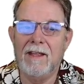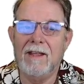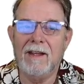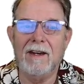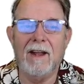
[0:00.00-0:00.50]

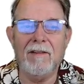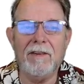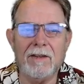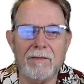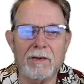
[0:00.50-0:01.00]
Okay, now every
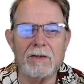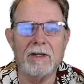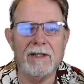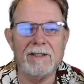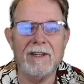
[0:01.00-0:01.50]
other version
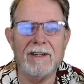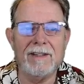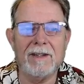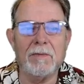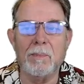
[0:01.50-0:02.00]
I studied
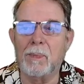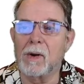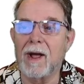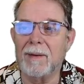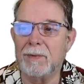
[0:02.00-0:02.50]
says
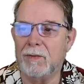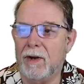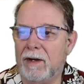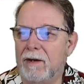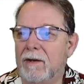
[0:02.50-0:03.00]
bribes
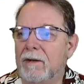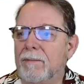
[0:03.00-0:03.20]
right here.